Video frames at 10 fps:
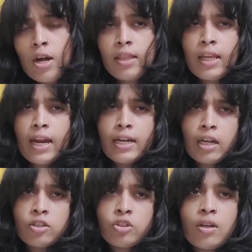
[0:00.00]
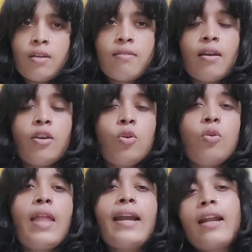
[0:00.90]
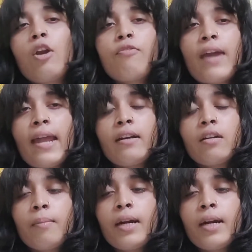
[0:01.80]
nothing can touch us, and, you know, that kind of character.